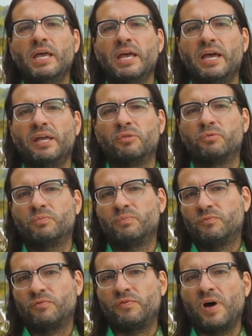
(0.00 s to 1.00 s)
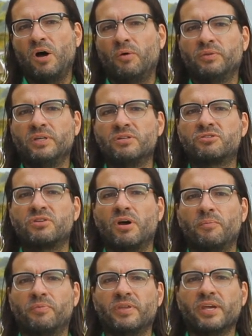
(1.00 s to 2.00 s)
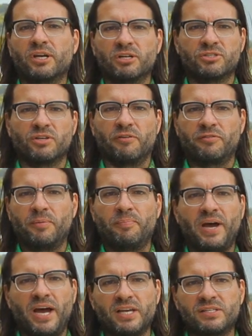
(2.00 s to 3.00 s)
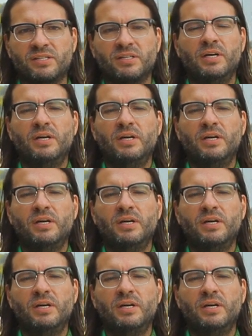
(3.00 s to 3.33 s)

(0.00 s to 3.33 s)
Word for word: and found in some thinkers of the past,